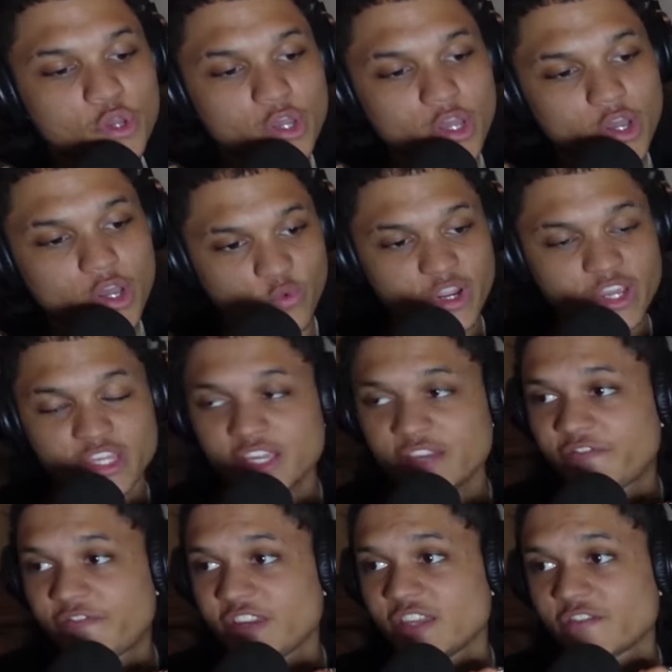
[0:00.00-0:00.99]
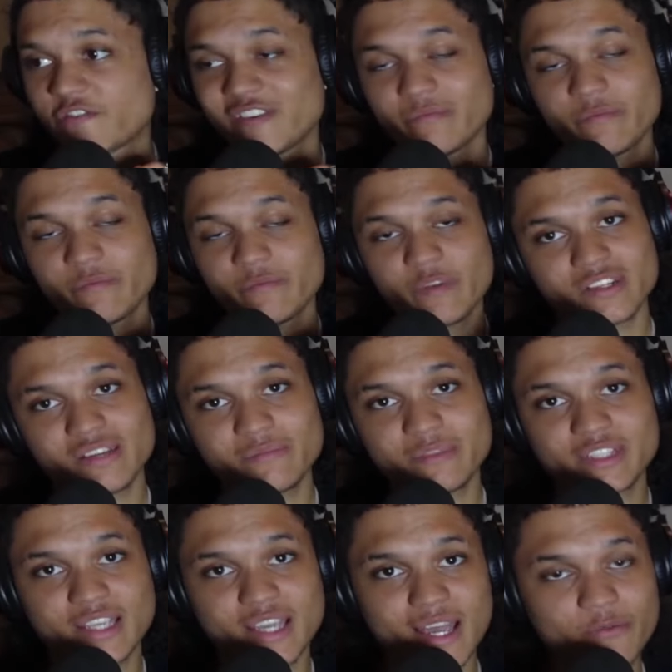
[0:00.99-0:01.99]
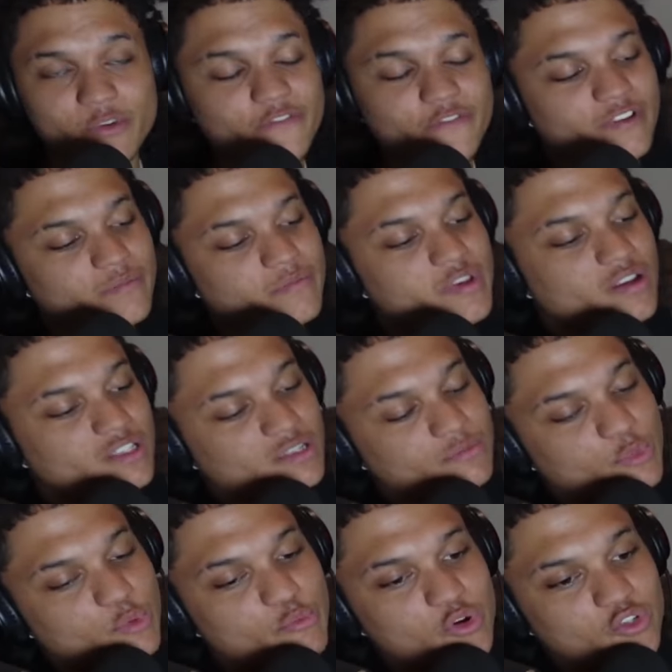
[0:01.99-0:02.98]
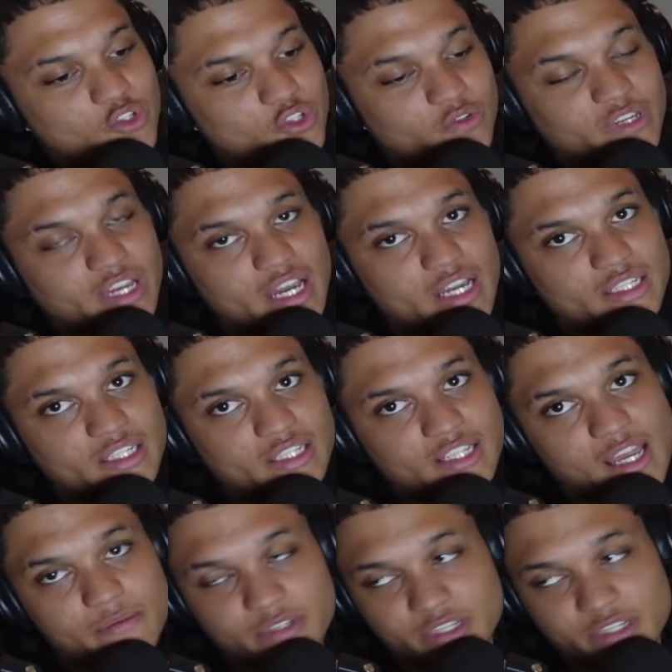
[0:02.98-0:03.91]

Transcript: We he either finna be on Demon Time or he finna be on some emotional gangster type shit.